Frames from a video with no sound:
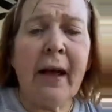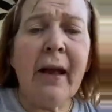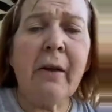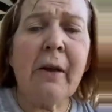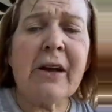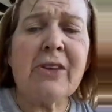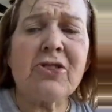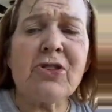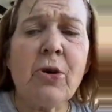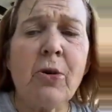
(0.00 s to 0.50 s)

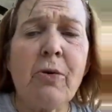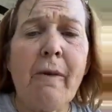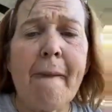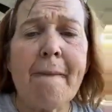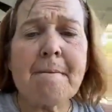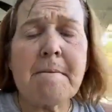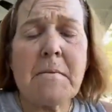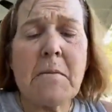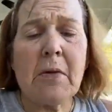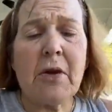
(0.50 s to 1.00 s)
anyway, so
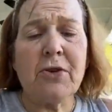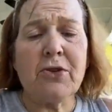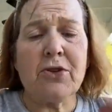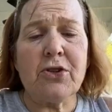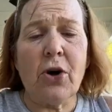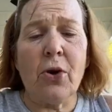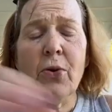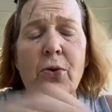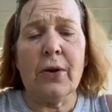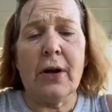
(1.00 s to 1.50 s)

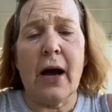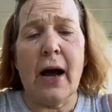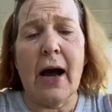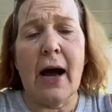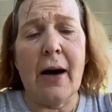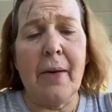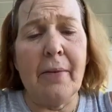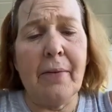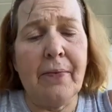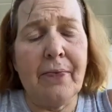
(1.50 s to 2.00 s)
don't,
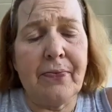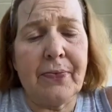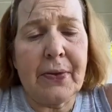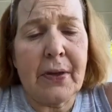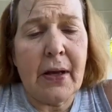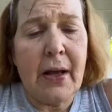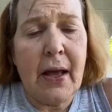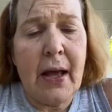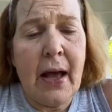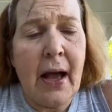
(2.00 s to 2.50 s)
um,
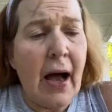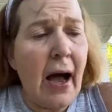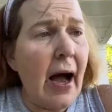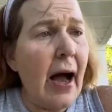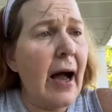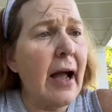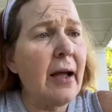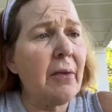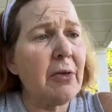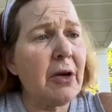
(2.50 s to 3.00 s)

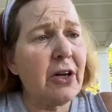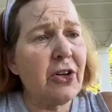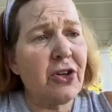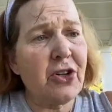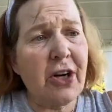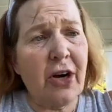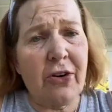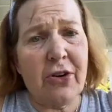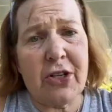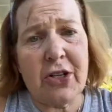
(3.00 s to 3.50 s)
I am going to
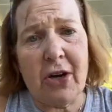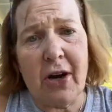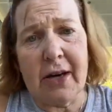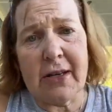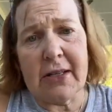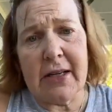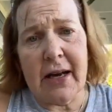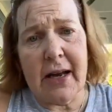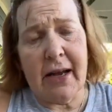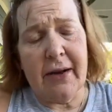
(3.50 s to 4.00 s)
share a
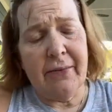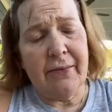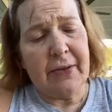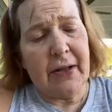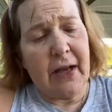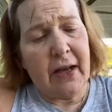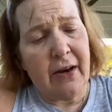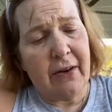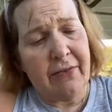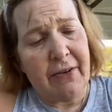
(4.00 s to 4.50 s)
song today.
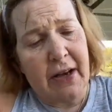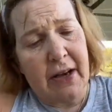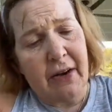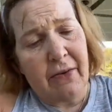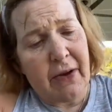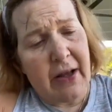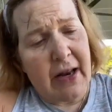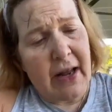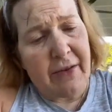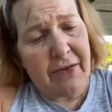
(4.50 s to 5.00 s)
I'm going to
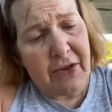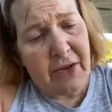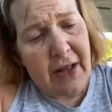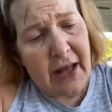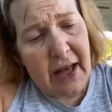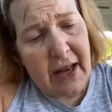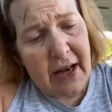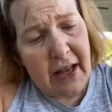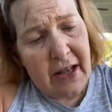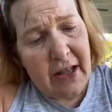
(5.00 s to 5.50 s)
find it right after
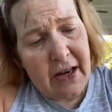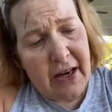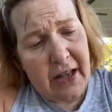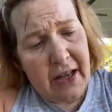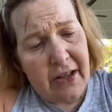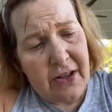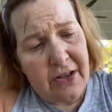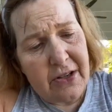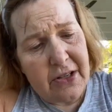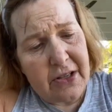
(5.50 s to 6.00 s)
that. It
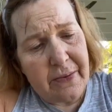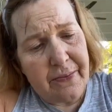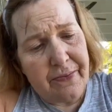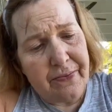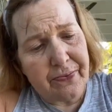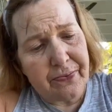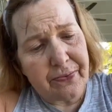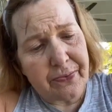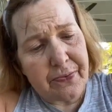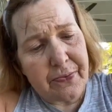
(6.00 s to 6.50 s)
is
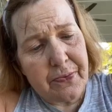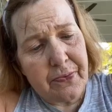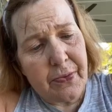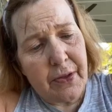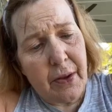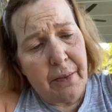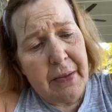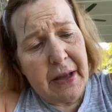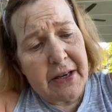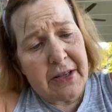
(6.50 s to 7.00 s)

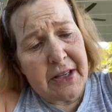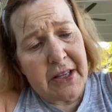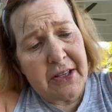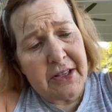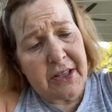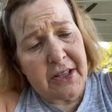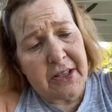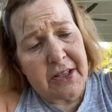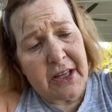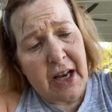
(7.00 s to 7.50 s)

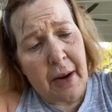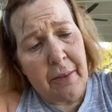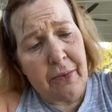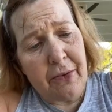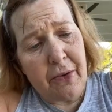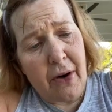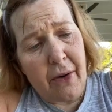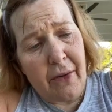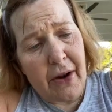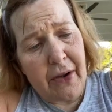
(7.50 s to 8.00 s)
Mandisa's
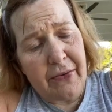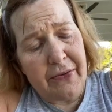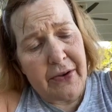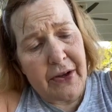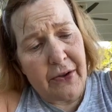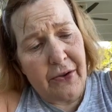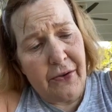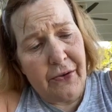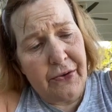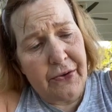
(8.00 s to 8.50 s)
Temporary
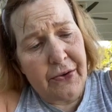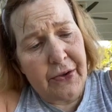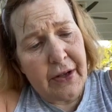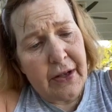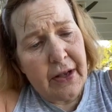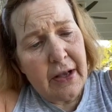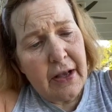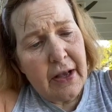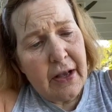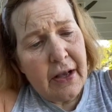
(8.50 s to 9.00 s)
Fills
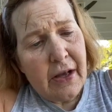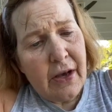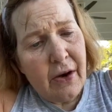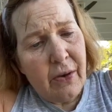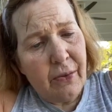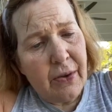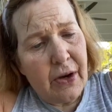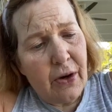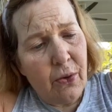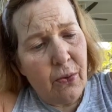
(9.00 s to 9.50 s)

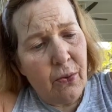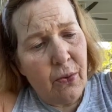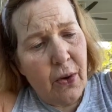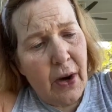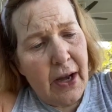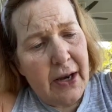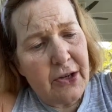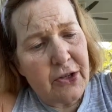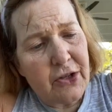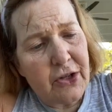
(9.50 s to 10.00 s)
we don't
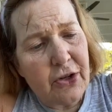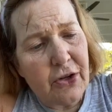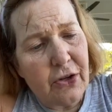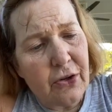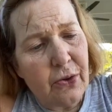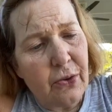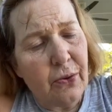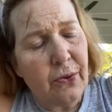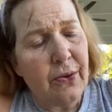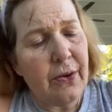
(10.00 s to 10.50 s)
want
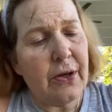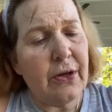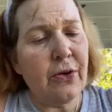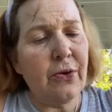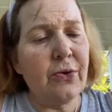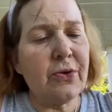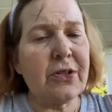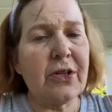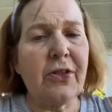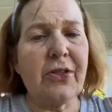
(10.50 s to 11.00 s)
to
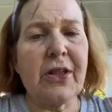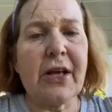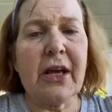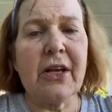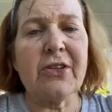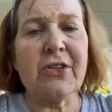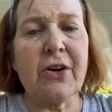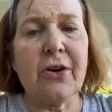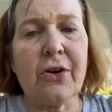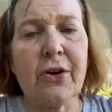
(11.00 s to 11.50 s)
use the
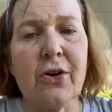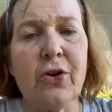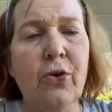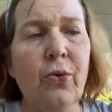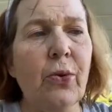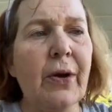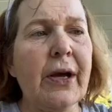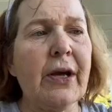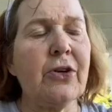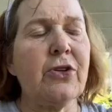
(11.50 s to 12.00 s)
things that are
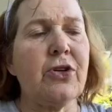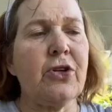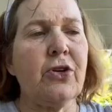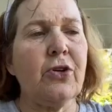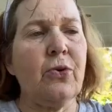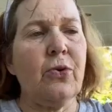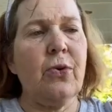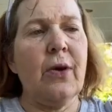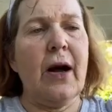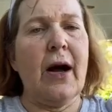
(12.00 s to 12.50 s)
going
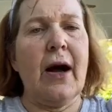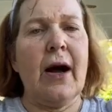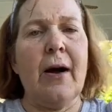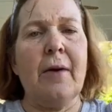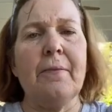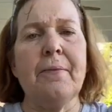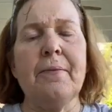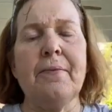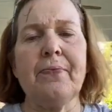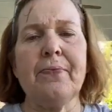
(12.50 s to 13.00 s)
to
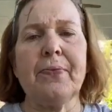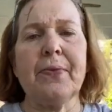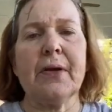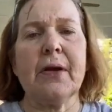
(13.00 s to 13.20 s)
um,